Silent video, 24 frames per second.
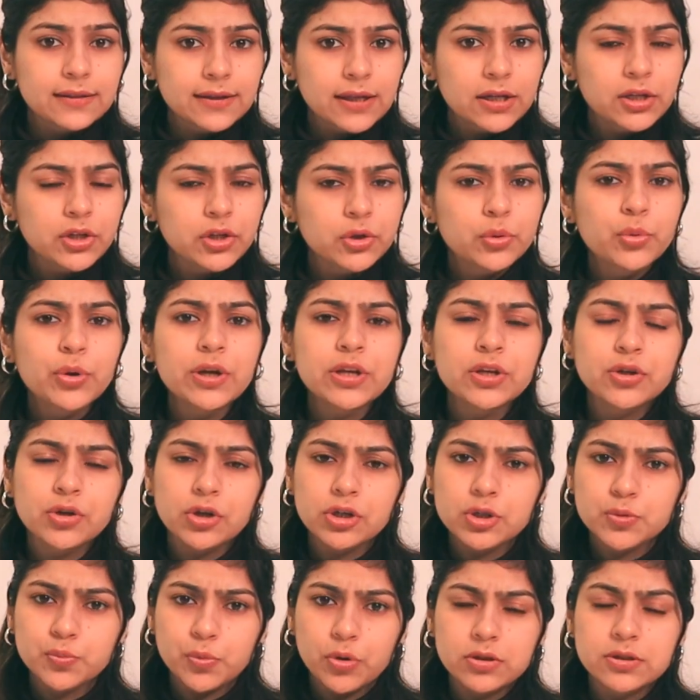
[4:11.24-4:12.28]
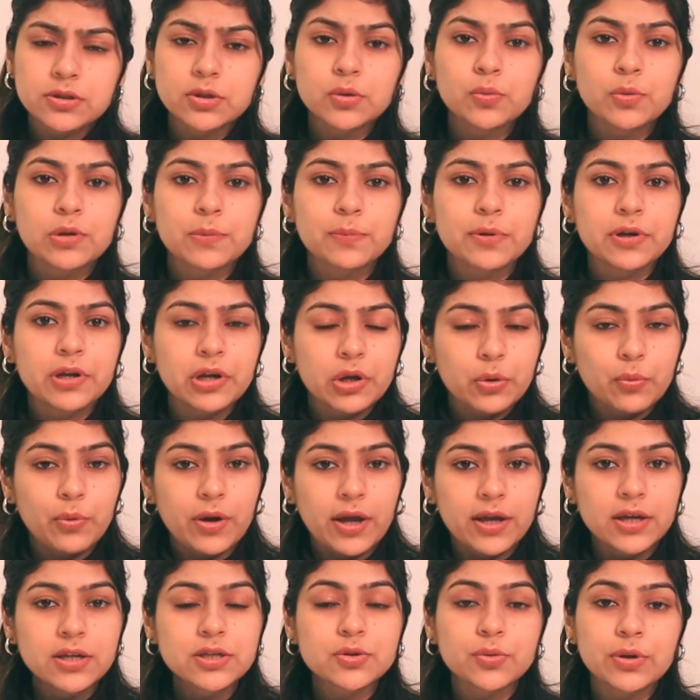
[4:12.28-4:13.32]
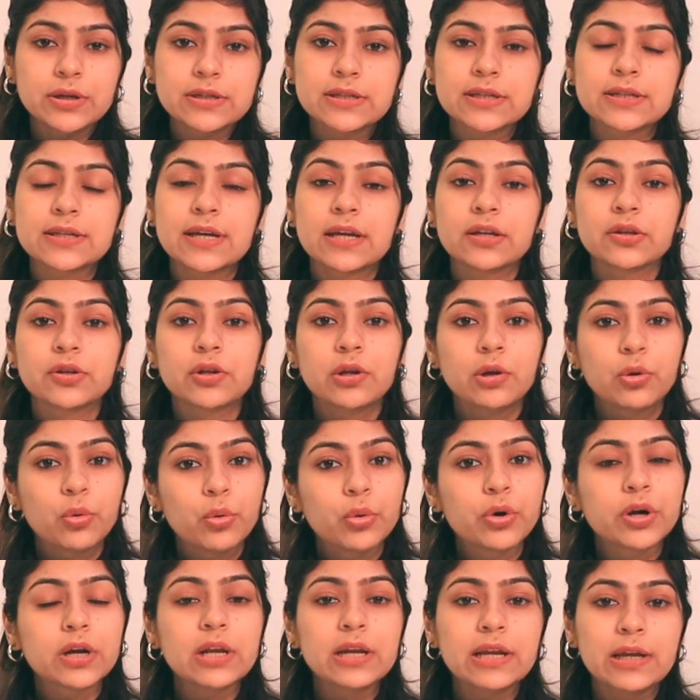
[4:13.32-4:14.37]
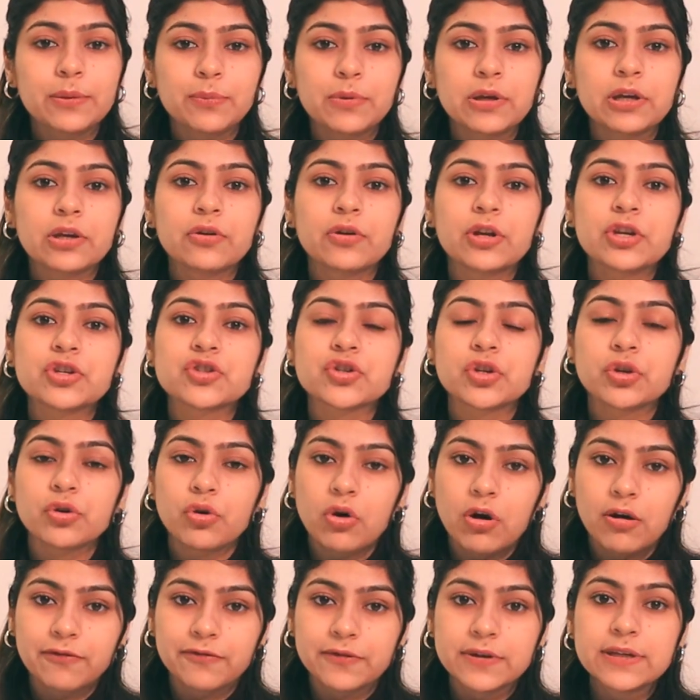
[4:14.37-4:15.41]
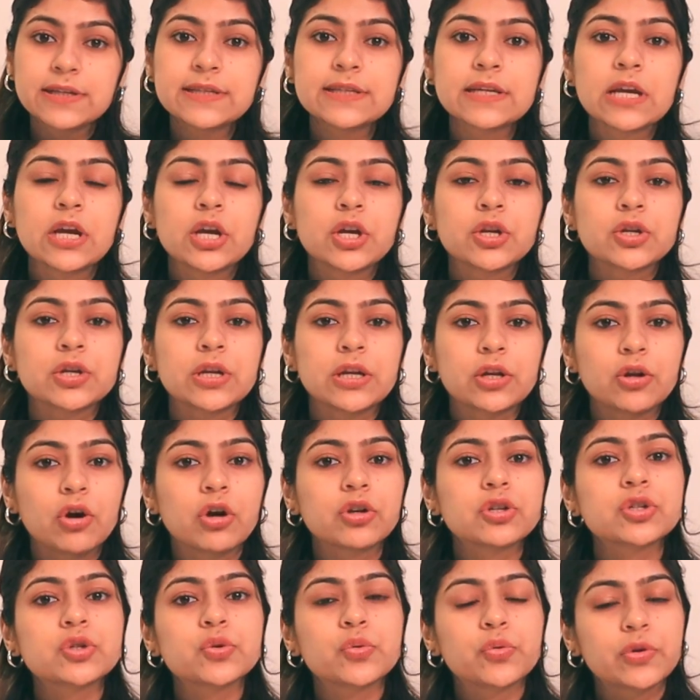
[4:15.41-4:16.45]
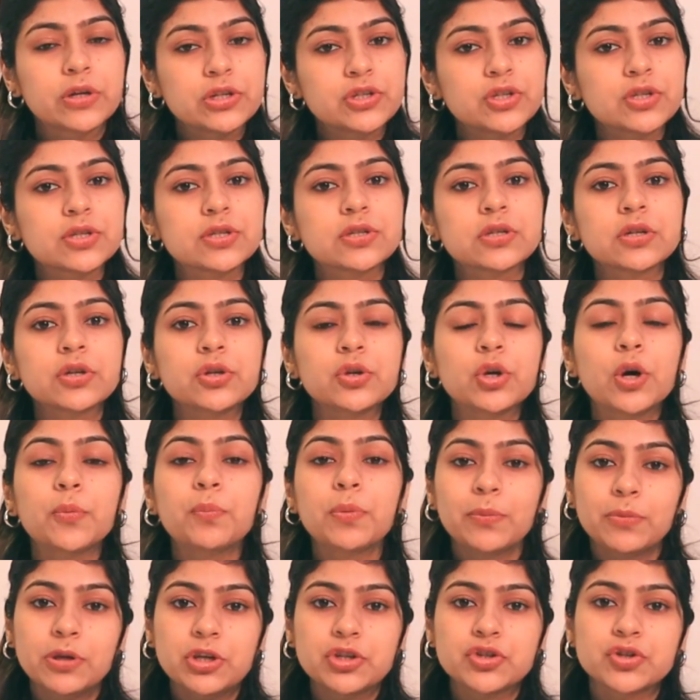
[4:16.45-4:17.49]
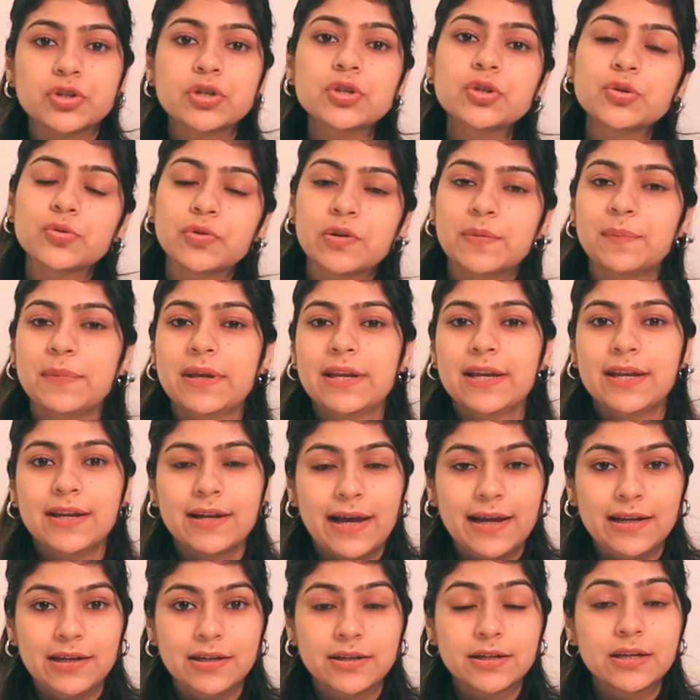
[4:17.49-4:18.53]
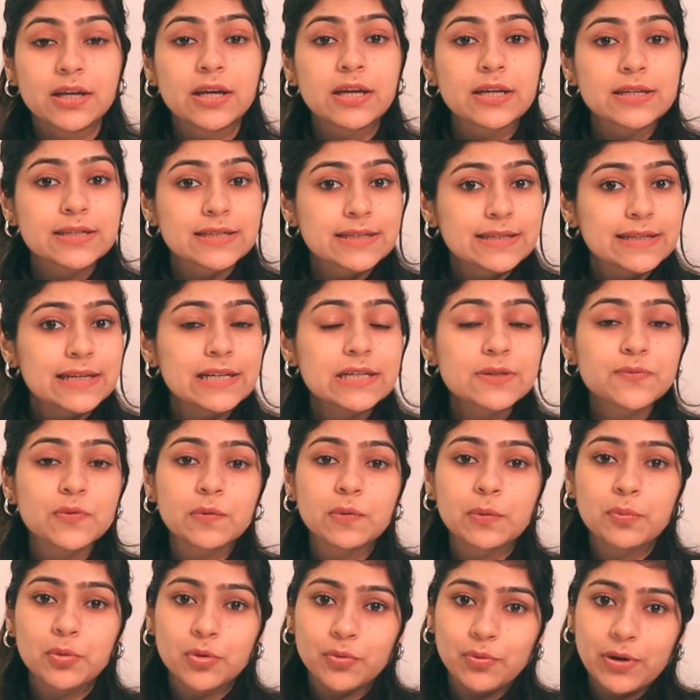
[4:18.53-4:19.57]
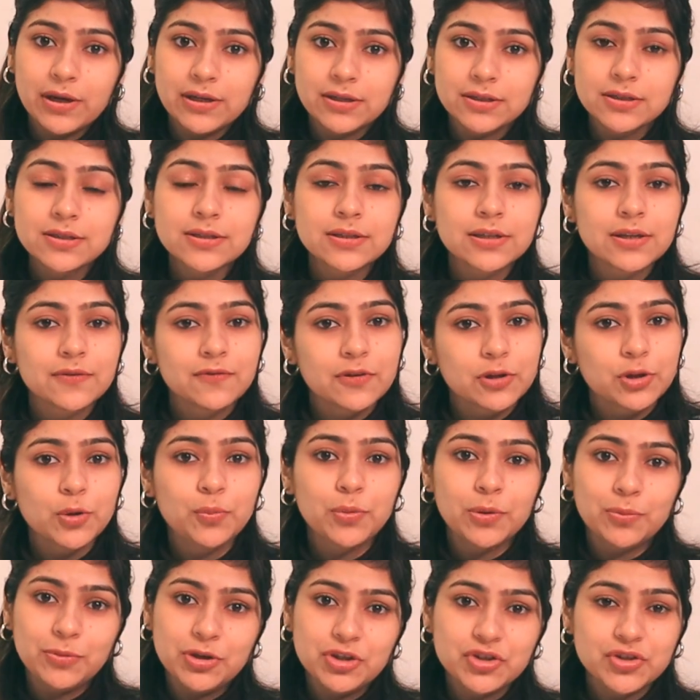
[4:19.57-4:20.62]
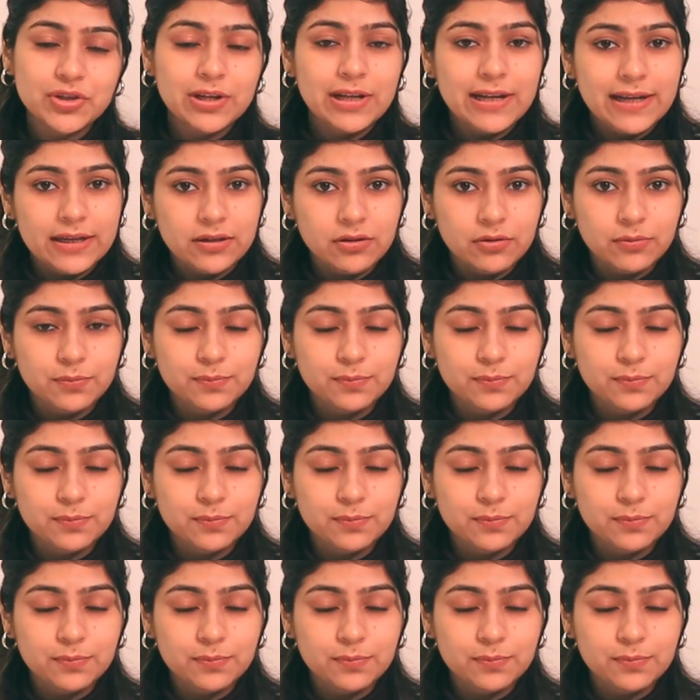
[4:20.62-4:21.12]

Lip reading: Then you and your sponsor will be required to attend at the local immigration office in order to register your permission to remain in Ireland. Details will be provided with your permission letter.